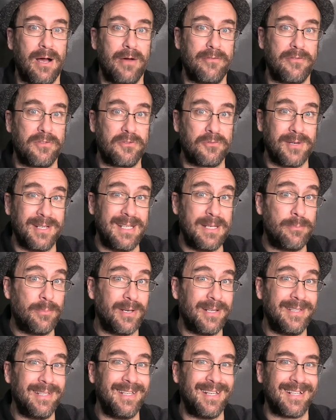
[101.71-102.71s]
of 3D
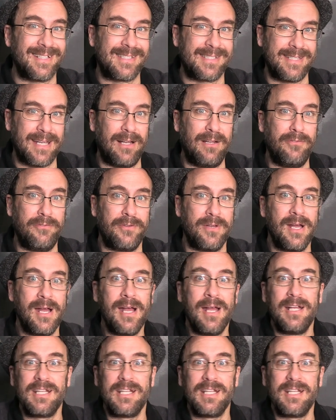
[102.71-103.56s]
printing itself,